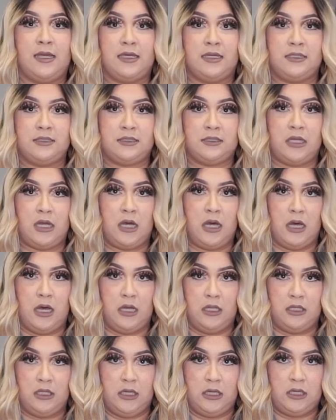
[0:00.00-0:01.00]
is the
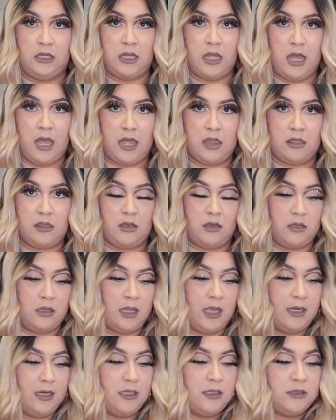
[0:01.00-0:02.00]
onion and the
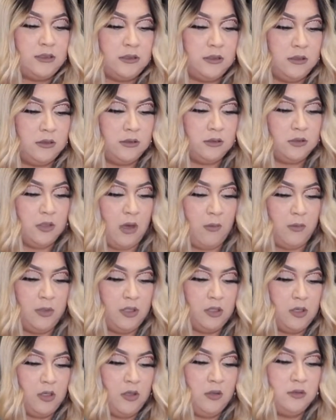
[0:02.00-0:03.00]
lettuce, so I'm
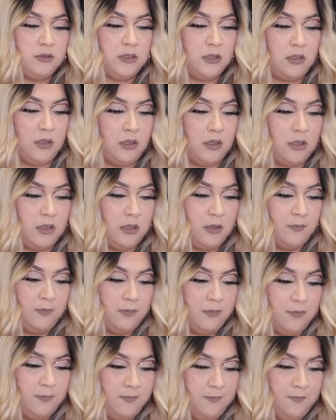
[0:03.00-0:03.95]
gonna close it up.